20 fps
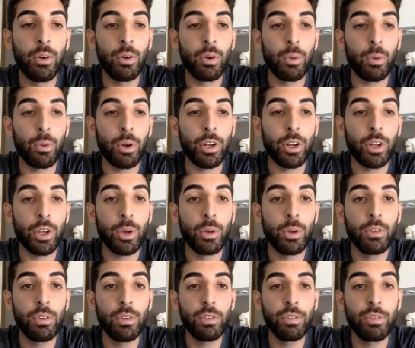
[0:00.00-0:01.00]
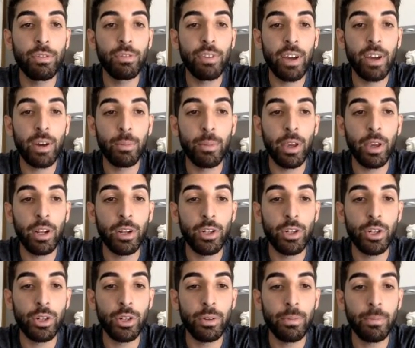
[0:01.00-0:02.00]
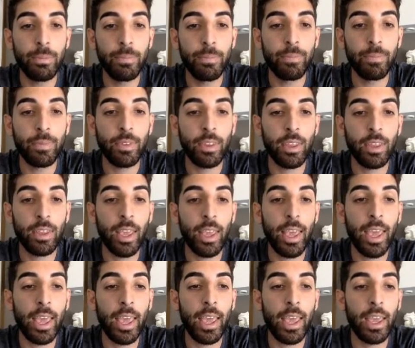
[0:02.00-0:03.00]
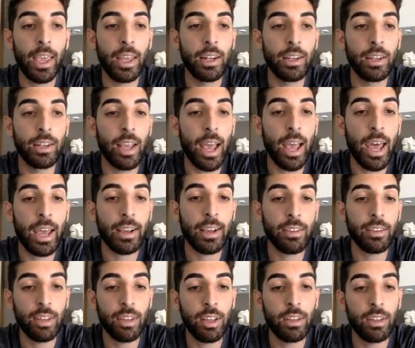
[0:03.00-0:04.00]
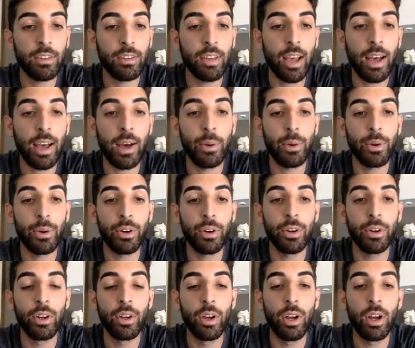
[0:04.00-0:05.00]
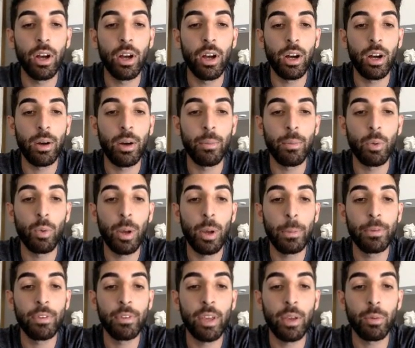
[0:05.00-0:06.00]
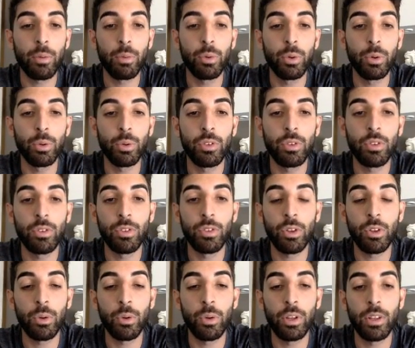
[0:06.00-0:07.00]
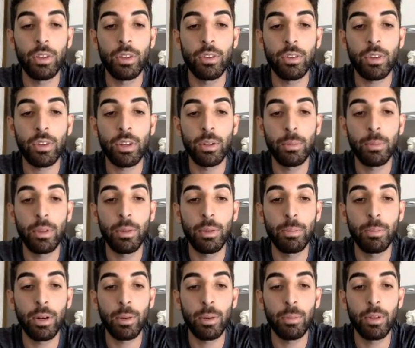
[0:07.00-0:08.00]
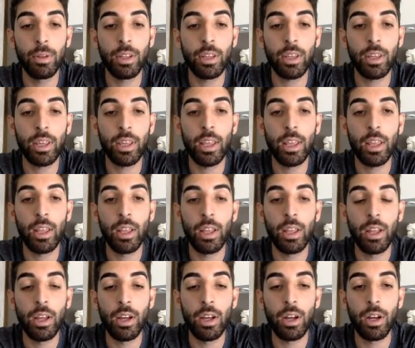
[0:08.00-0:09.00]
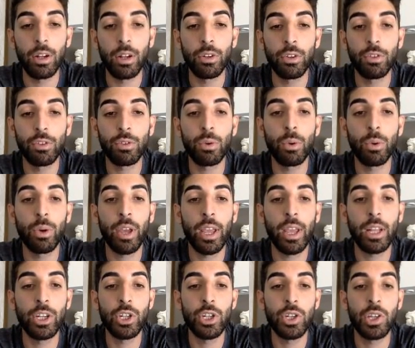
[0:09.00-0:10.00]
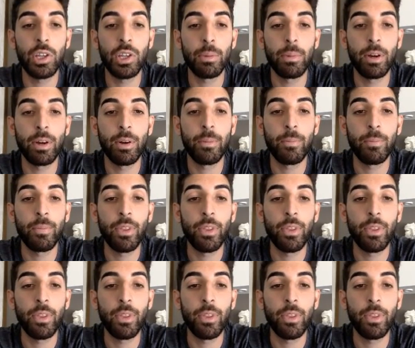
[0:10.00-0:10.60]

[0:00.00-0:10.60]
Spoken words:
we're going to go into File Manager and access our website roots. So it's going to be public_HTML.